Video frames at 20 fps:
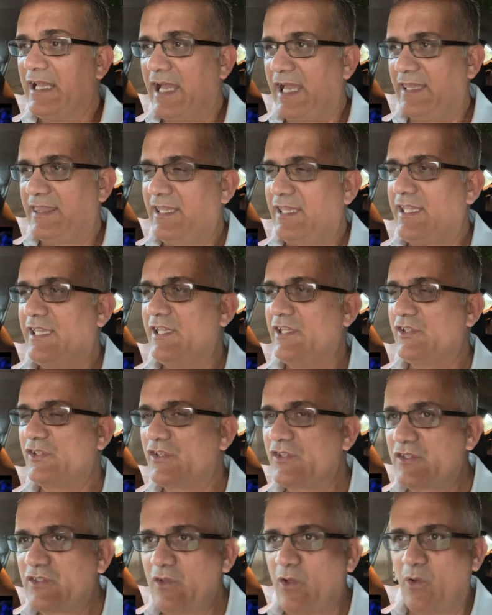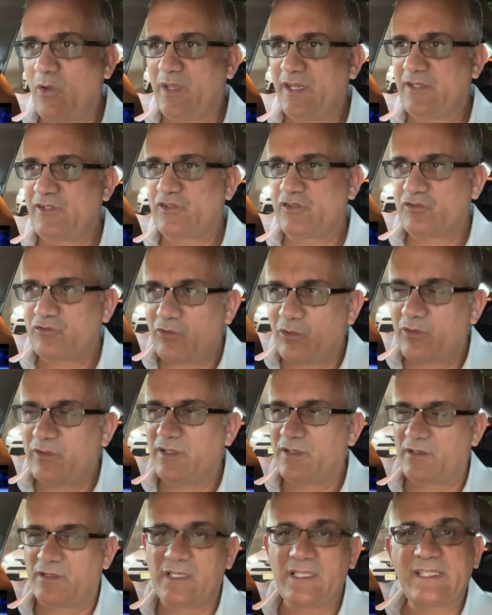I think he's so
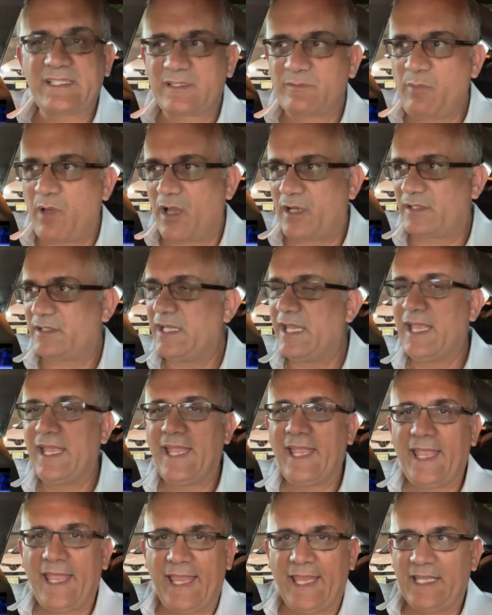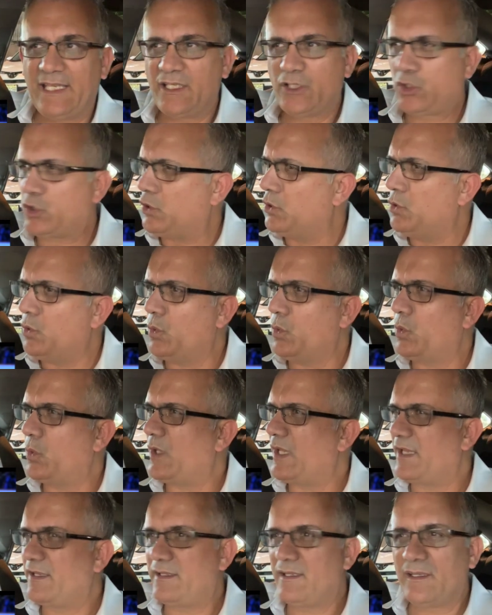extraordinarily smart and
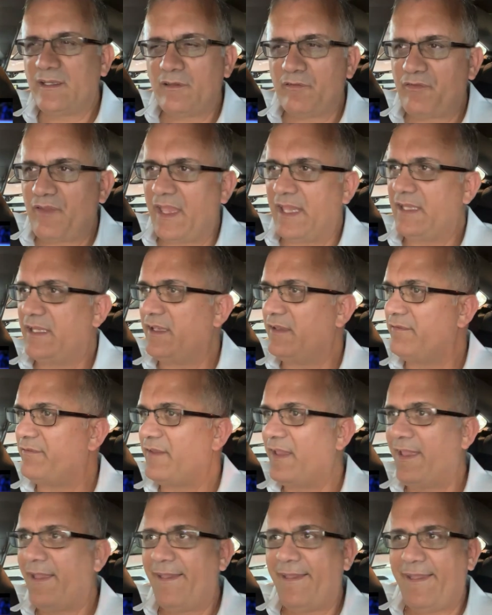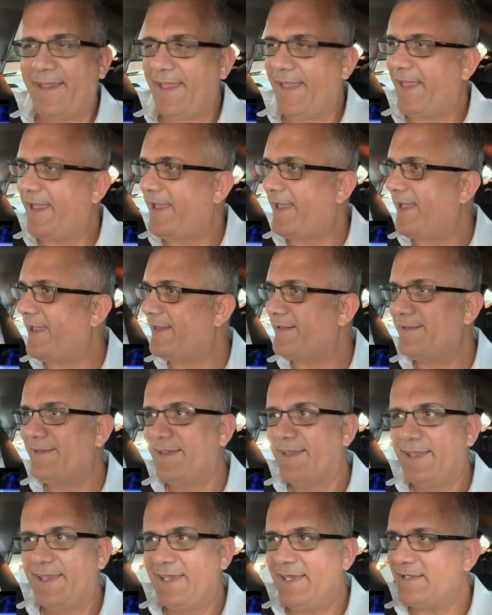cool and innovative, and
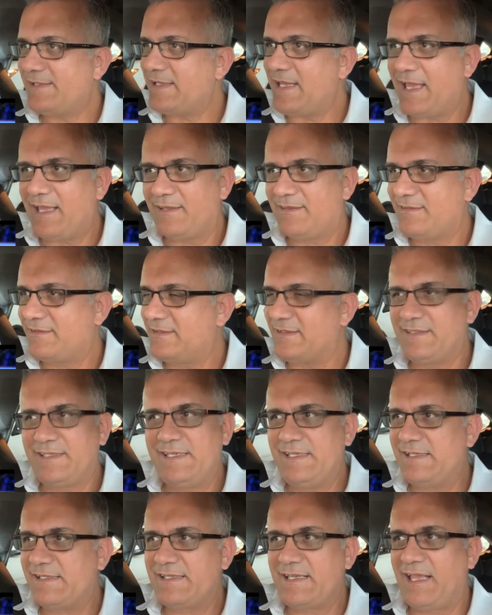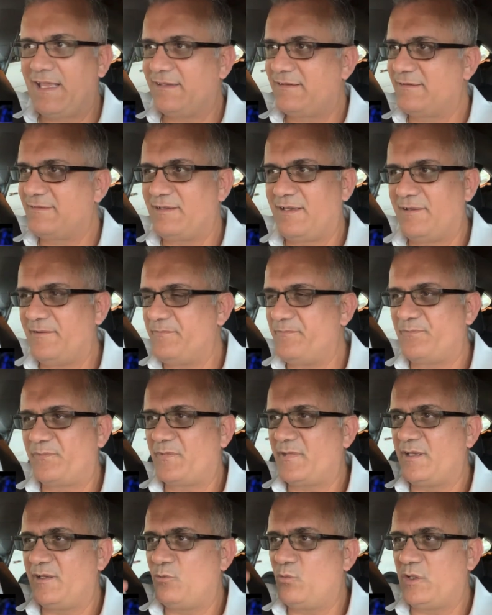he's not
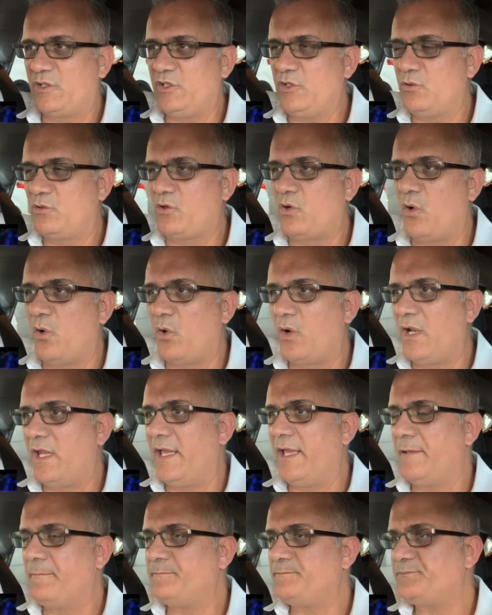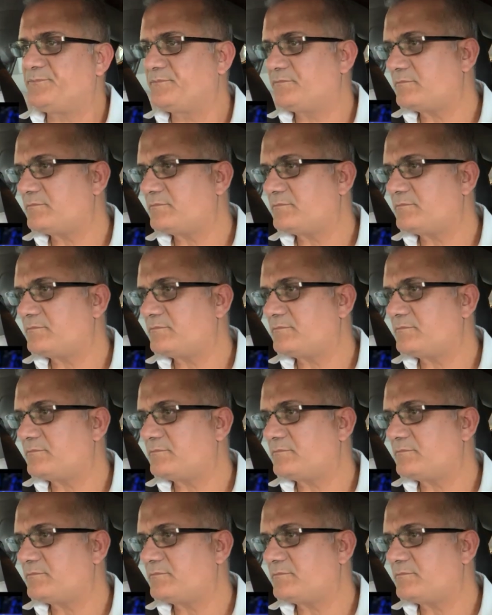what you call